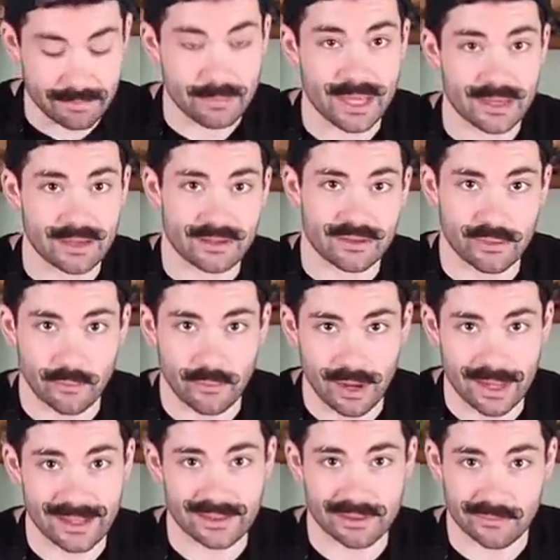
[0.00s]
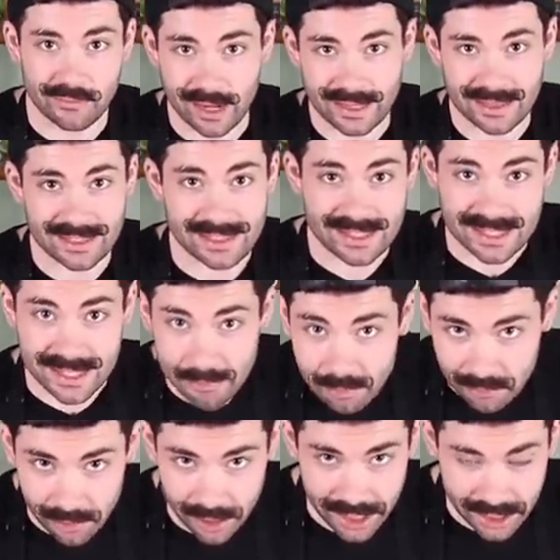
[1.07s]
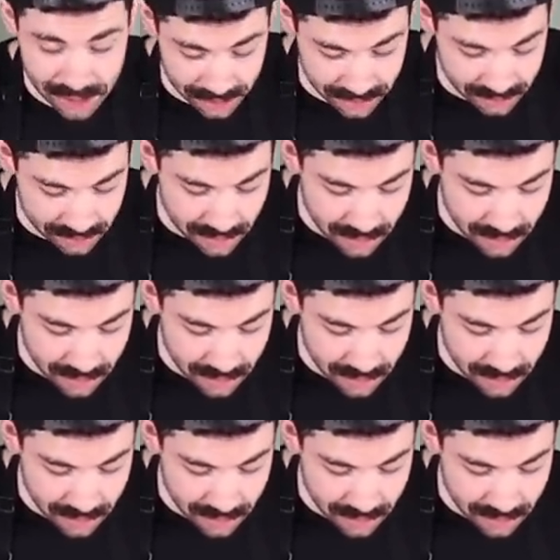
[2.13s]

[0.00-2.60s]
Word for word: the pink, the white, the red, the separation.